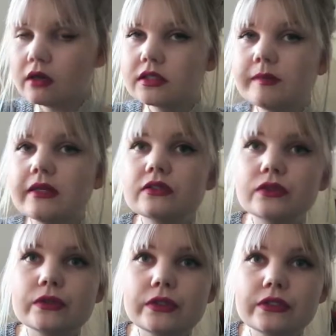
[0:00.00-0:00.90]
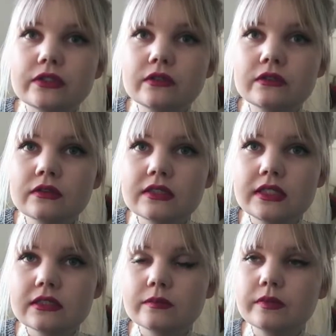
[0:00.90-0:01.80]
smells so good. You can see
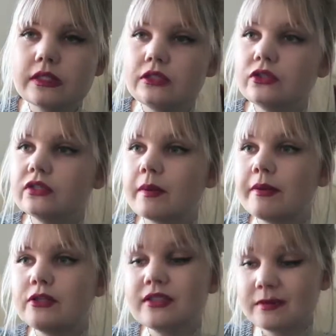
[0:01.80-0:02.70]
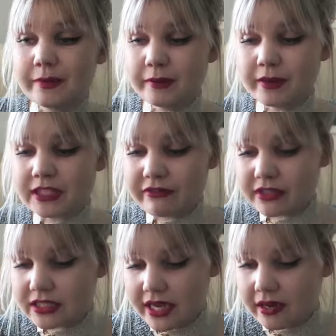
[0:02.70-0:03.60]
it's completely used up. I use this pretty much every
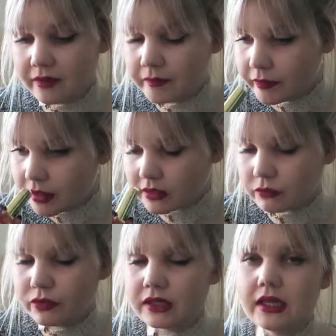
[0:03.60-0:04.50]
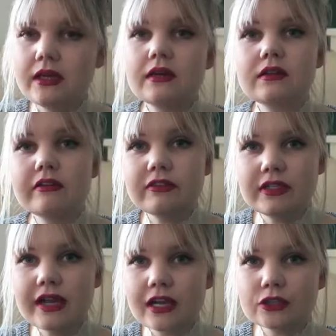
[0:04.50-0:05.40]
day. It's a really lovely
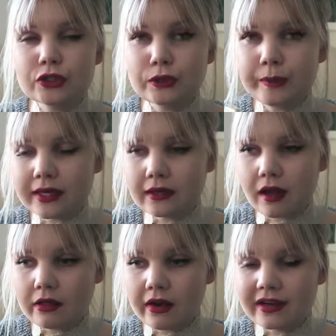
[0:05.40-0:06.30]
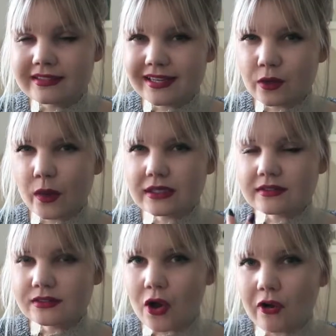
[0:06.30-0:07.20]
natural pink colour and it's like quite
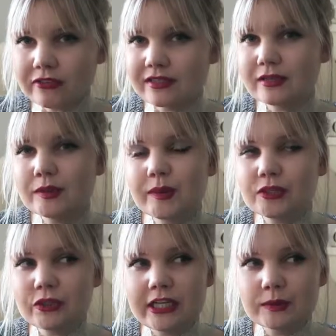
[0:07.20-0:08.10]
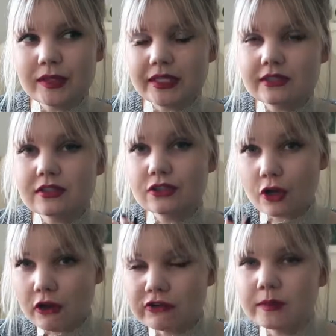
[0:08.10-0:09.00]
soft. It sounds a bit strange, but like it's a
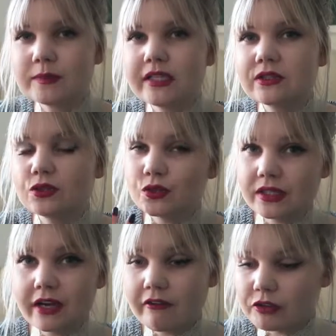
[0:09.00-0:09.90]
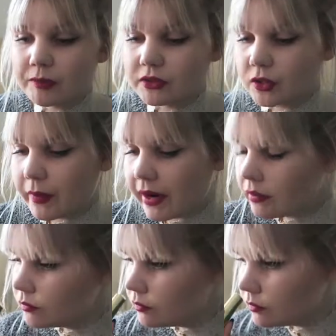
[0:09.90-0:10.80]
soft lipstick, so it's really comfortable to wear.